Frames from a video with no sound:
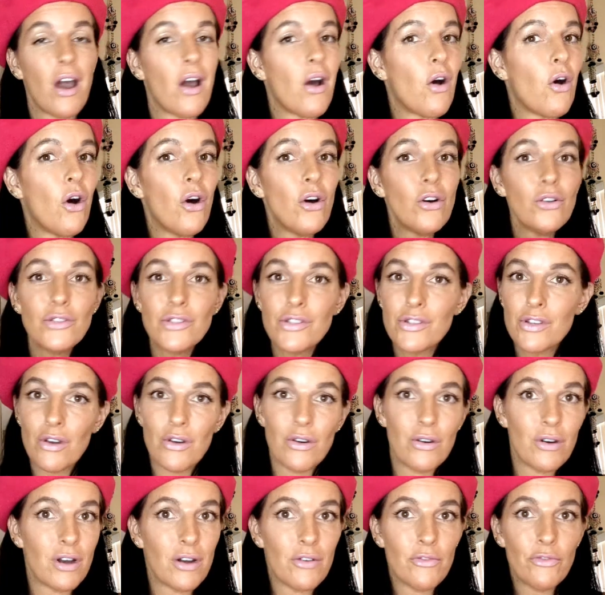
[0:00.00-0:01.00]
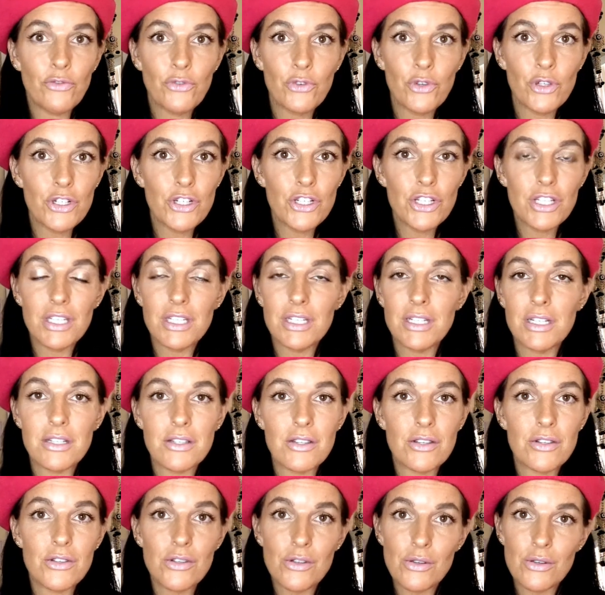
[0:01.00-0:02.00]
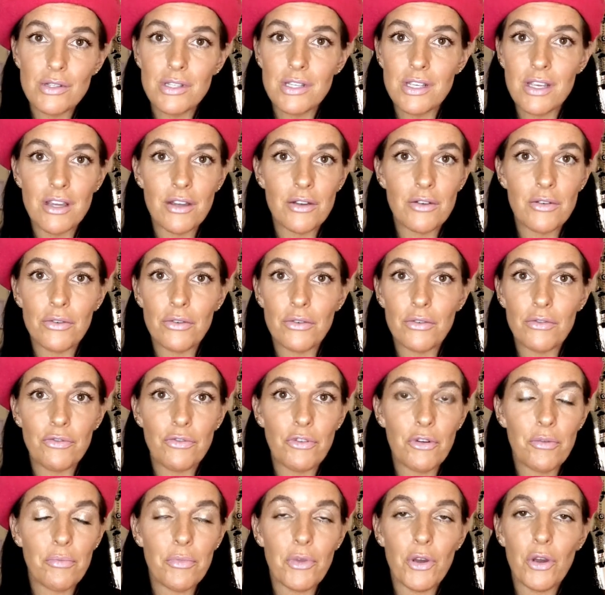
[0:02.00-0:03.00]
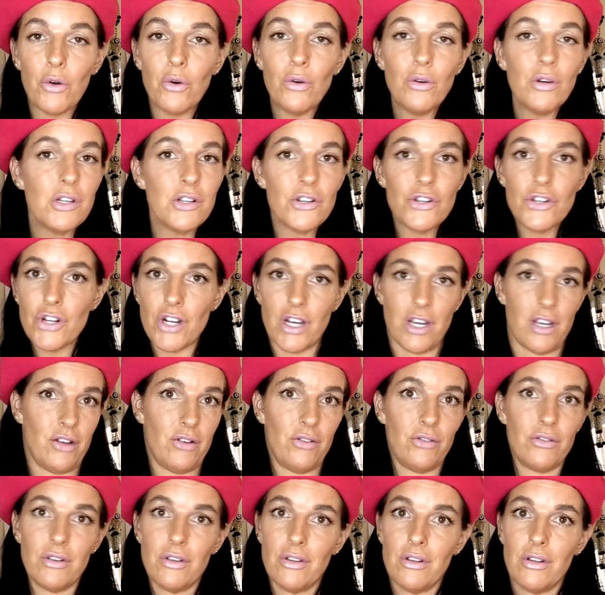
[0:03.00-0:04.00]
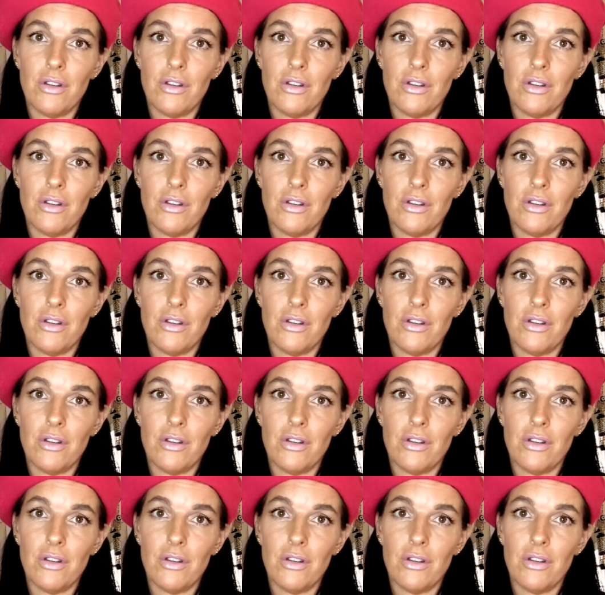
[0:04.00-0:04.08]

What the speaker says: Also, unfortunately, disassociate from the golden child.